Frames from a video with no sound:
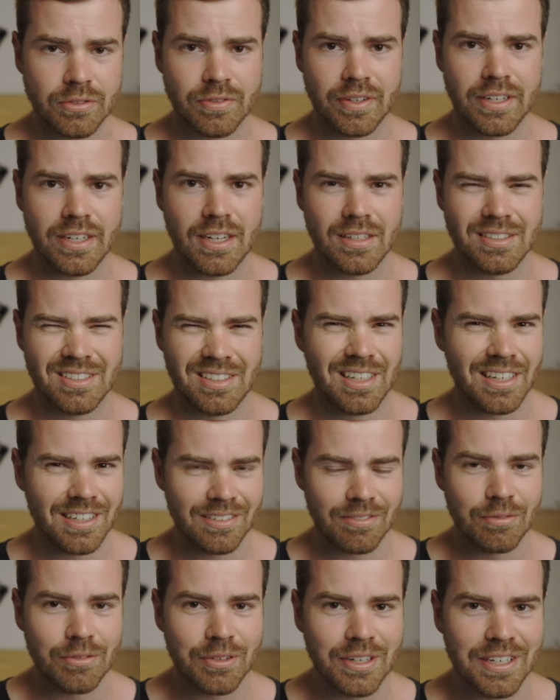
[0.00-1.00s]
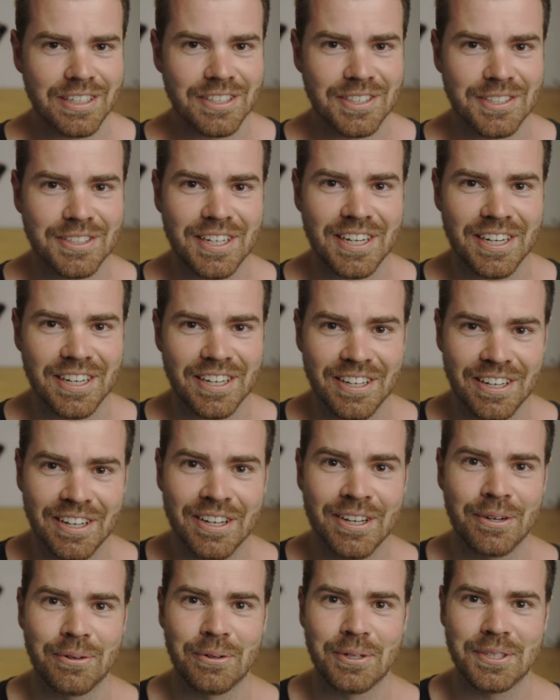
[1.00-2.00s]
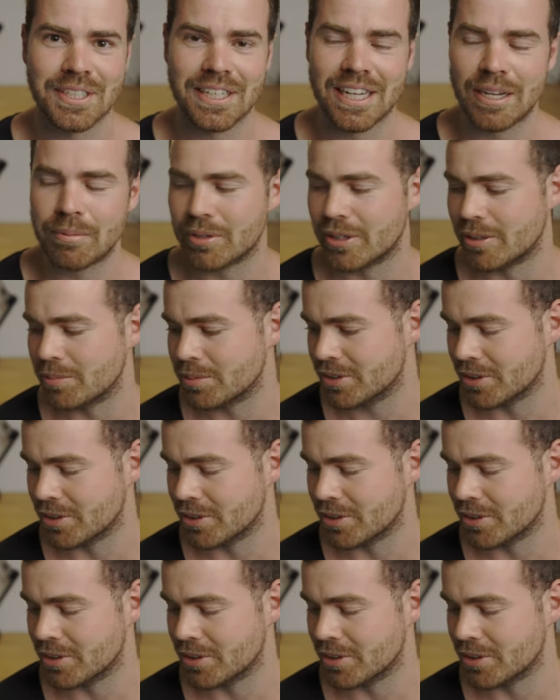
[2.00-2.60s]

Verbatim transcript: was fantastic. I really dislike noisy laptops,